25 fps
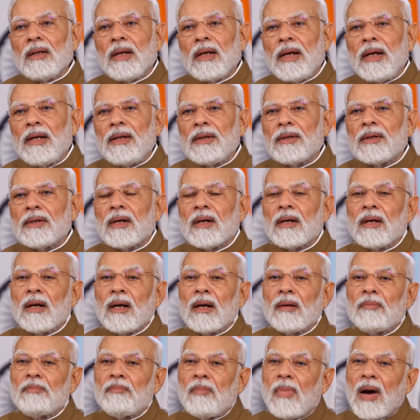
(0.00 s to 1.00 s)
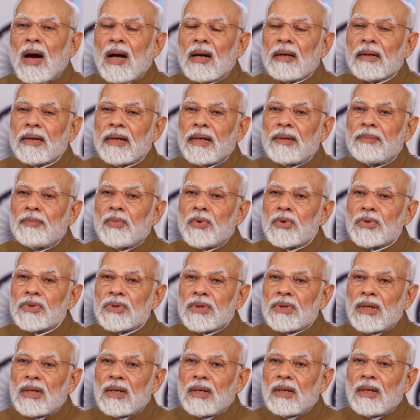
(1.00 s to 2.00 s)
internal market
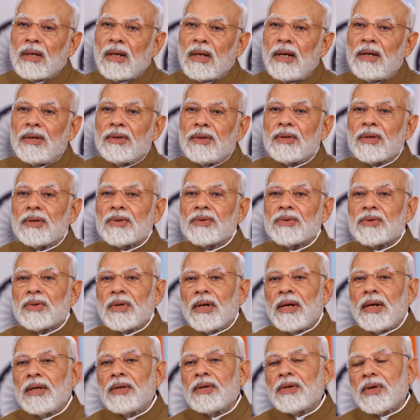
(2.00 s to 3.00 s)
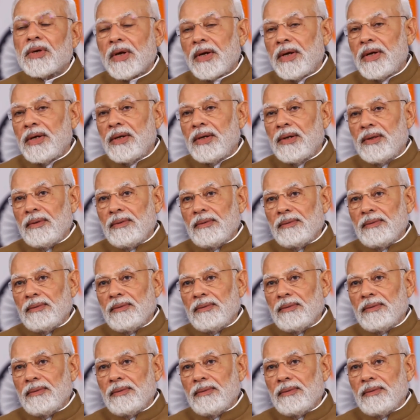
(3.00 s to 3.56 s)
boosting interstate trade.